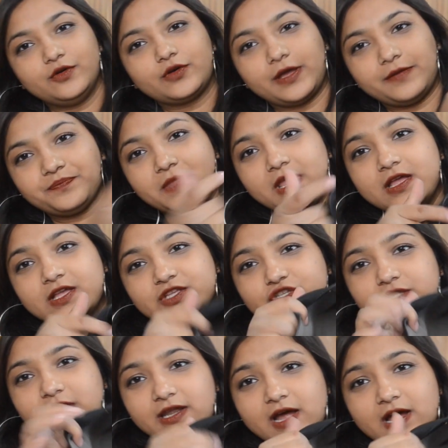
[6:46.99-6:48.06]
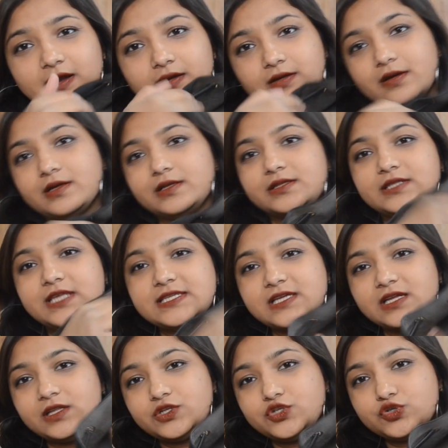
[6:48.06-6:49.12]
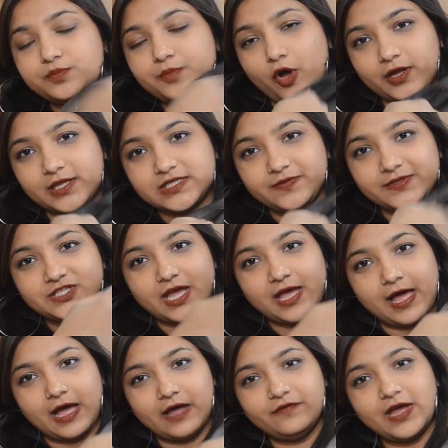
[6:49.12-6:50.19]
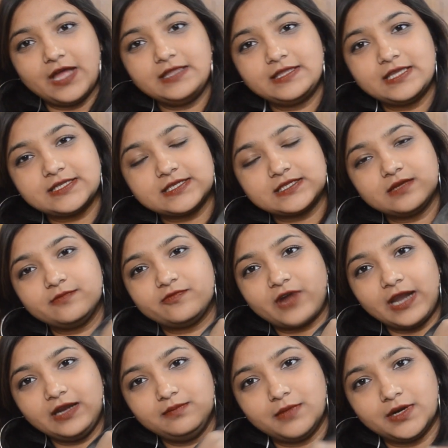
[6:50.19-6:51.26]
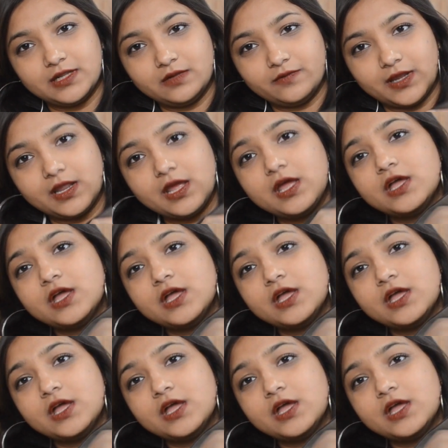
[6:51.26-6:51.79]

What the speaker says: Okay, so these are the 2 pockets which I have, and this is the right middle one.